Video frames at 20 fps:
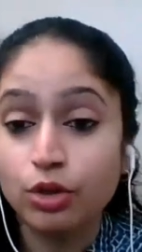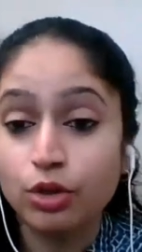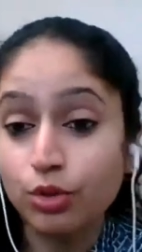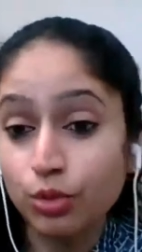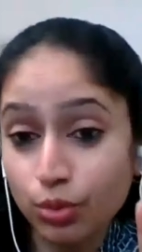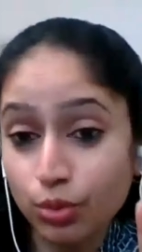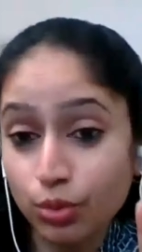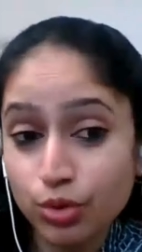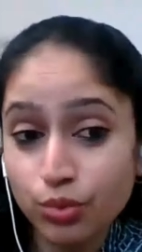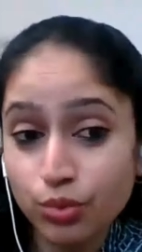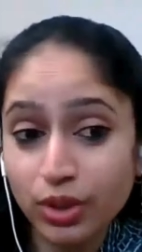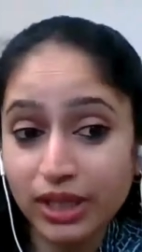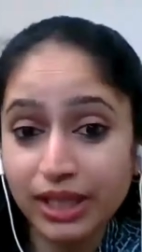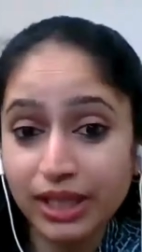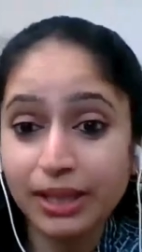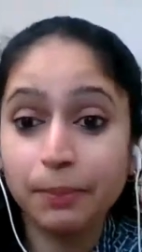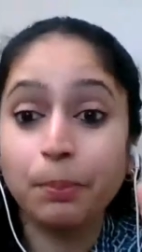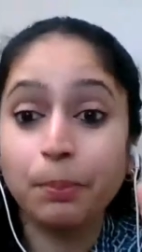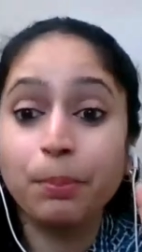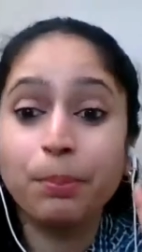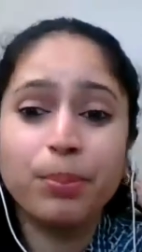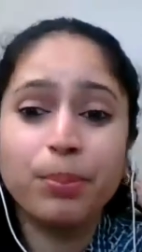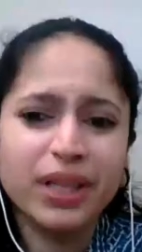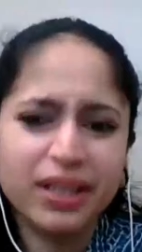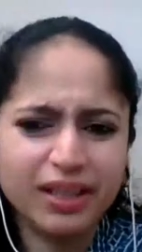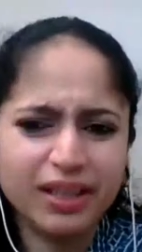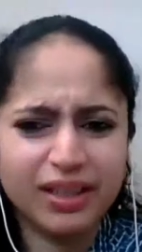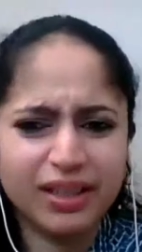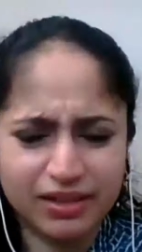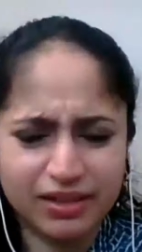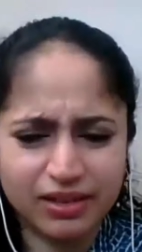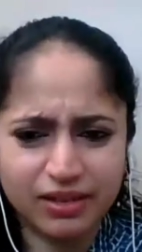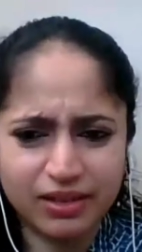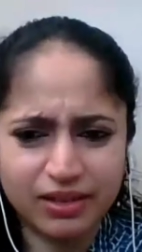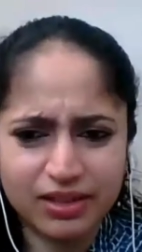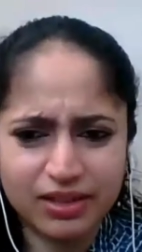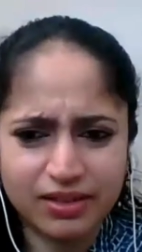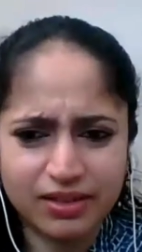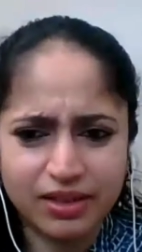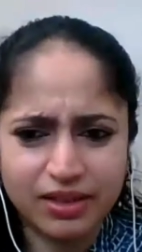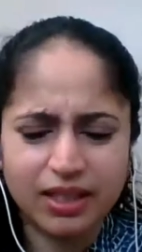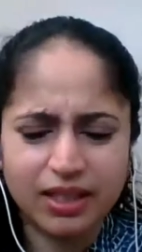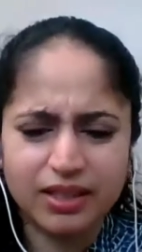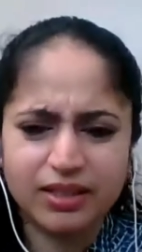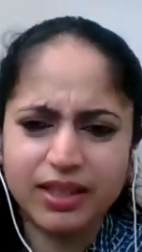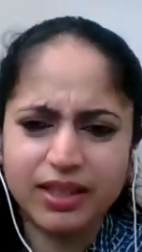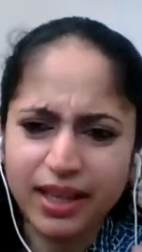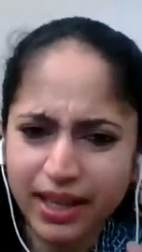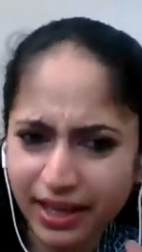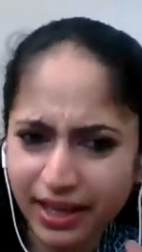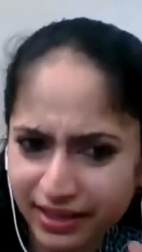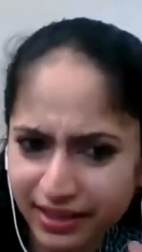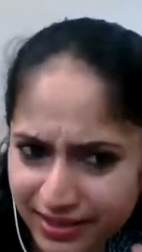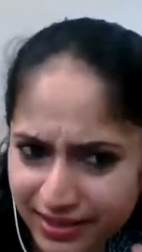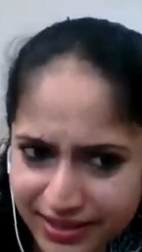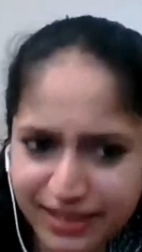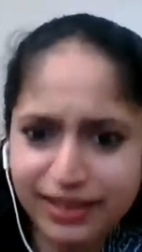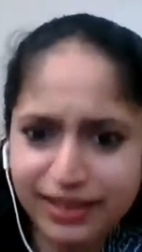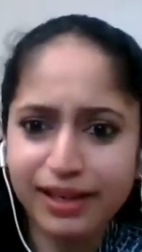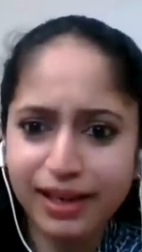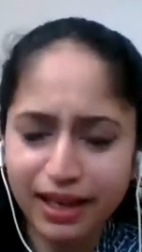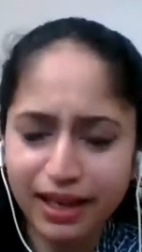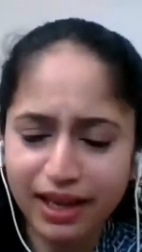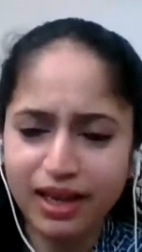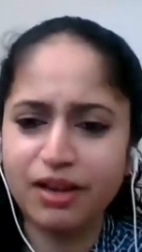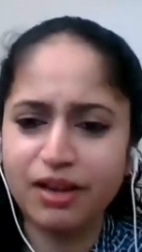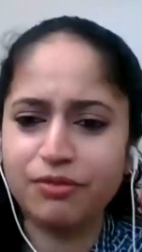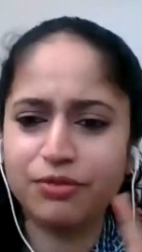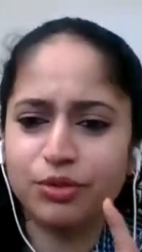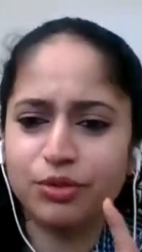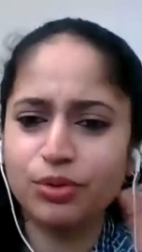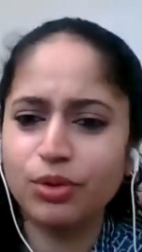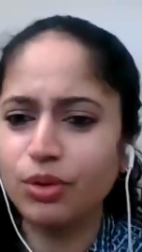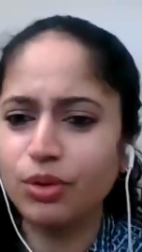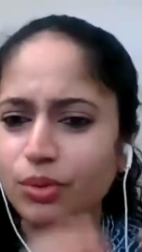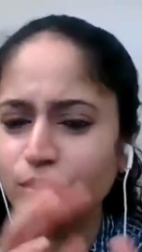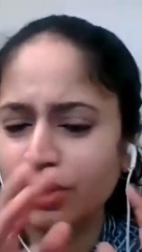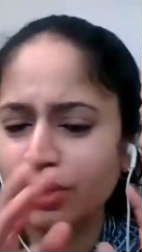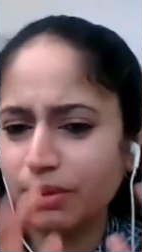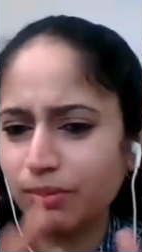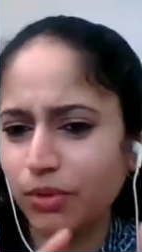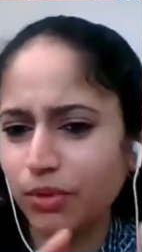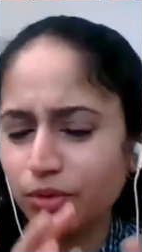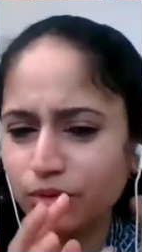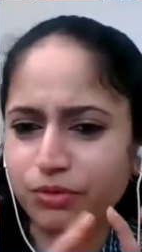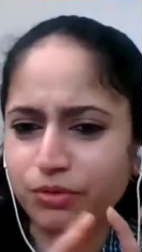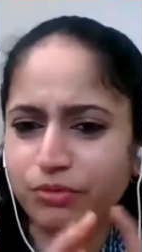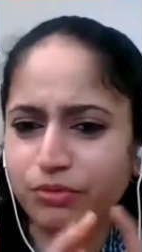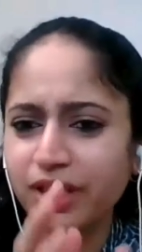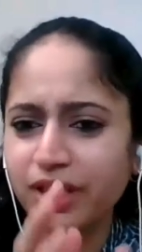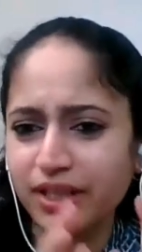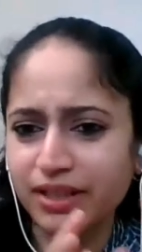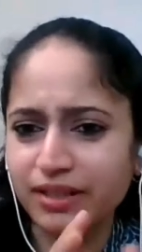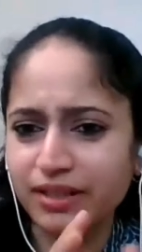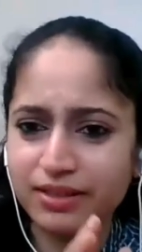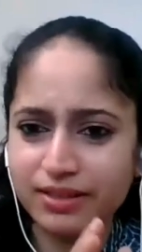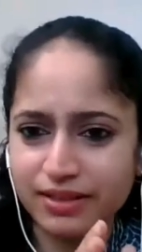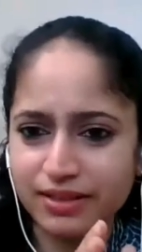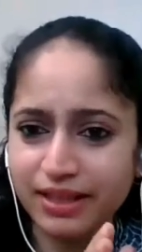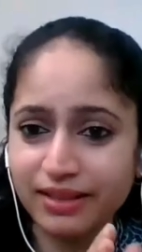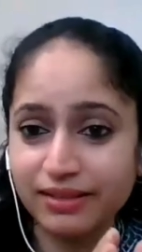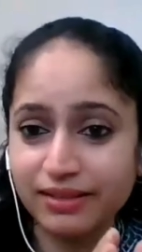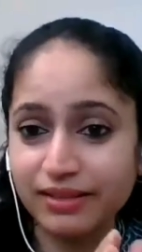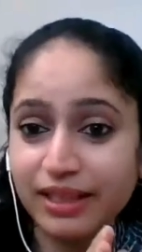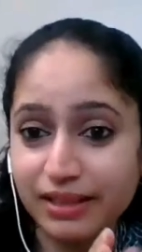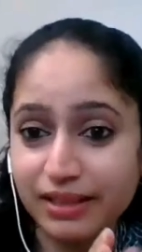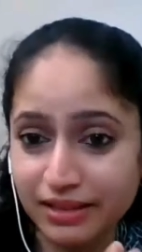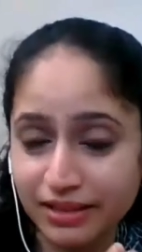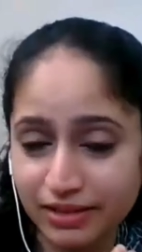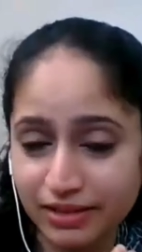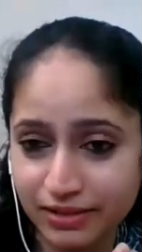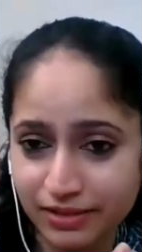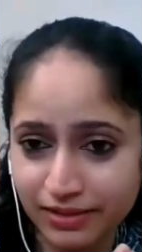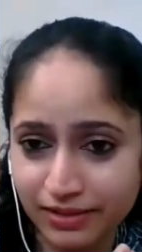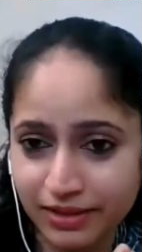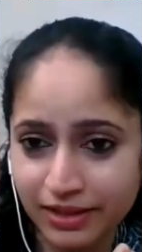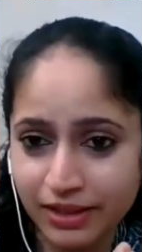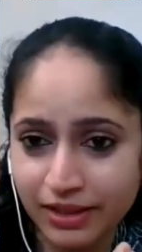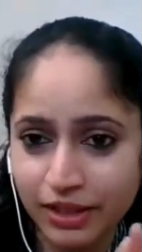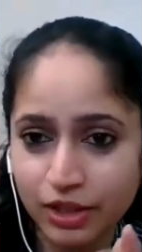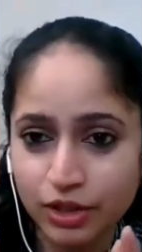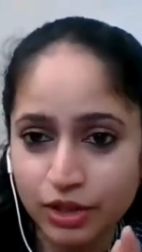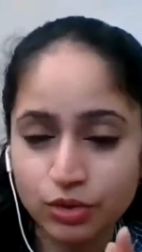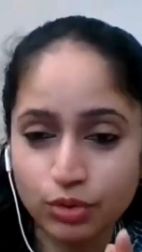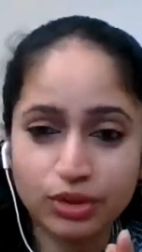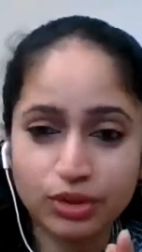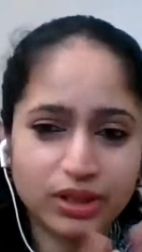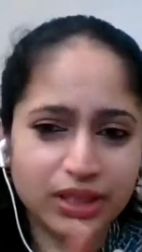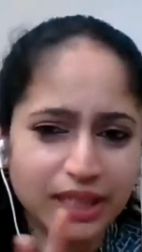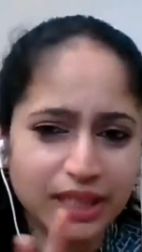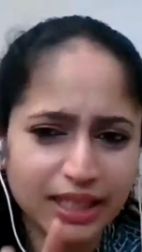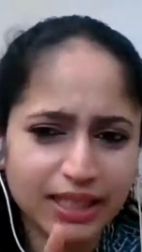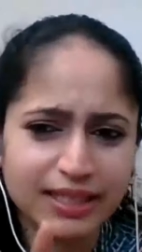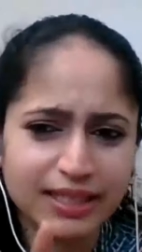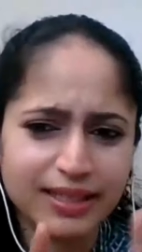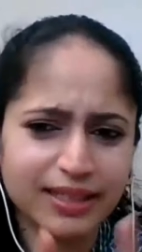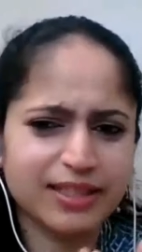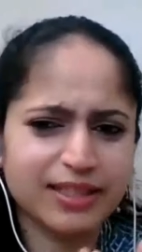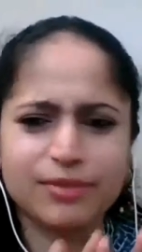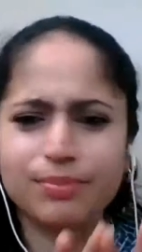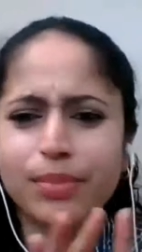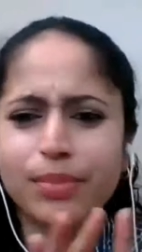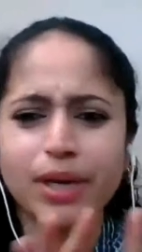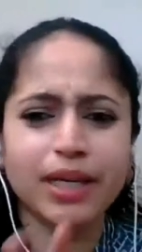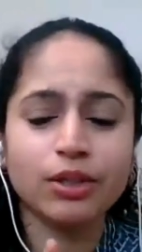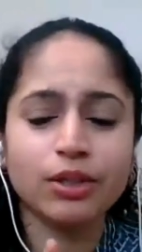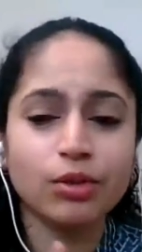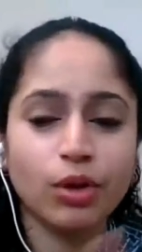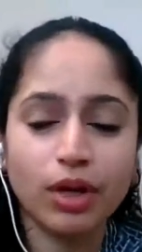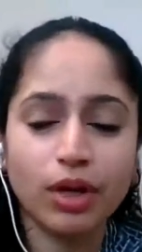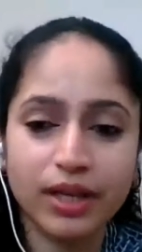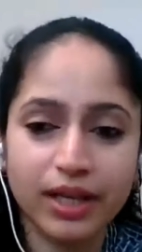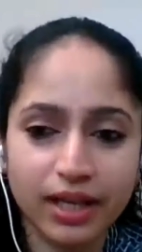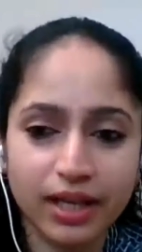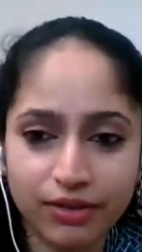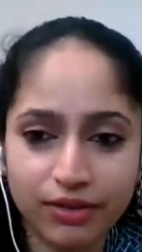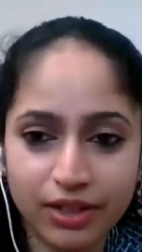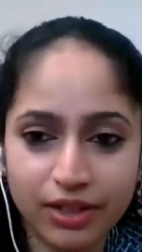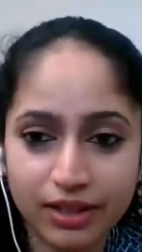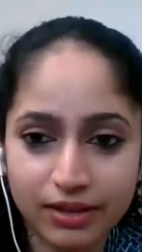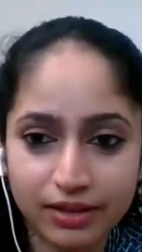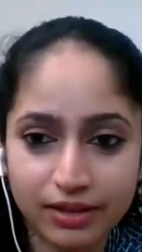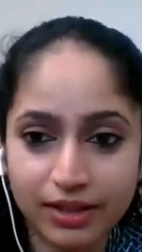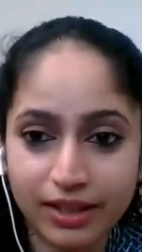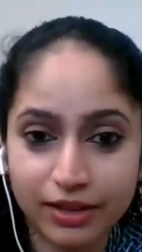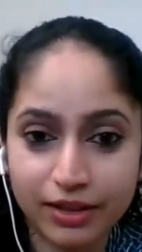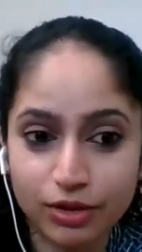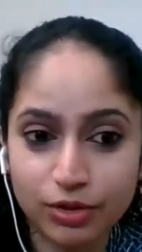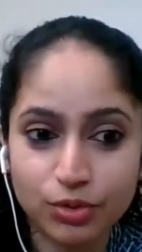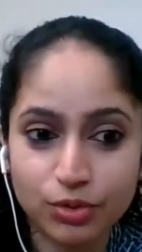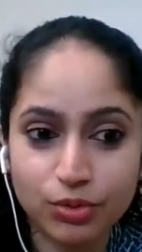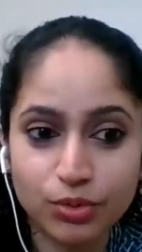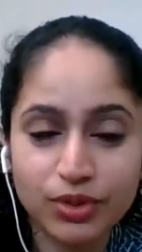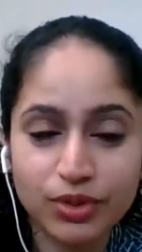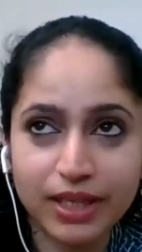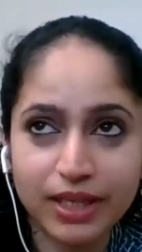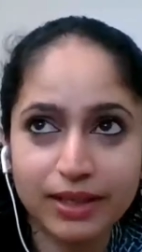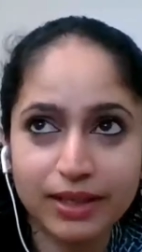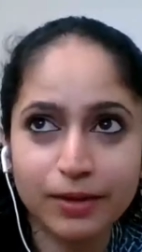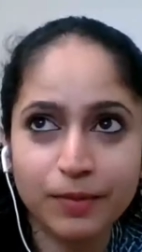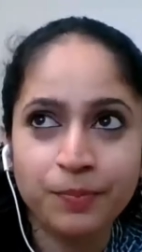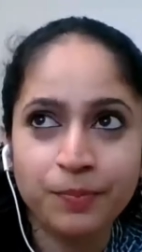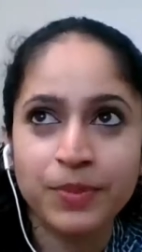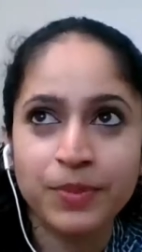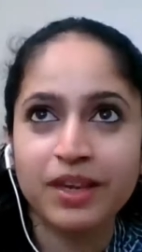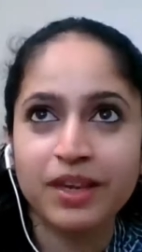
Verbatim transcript: Usually, picky eaters, they still have, you know, good amount of varieties that they eat. So these kids might not have any underlying issues, and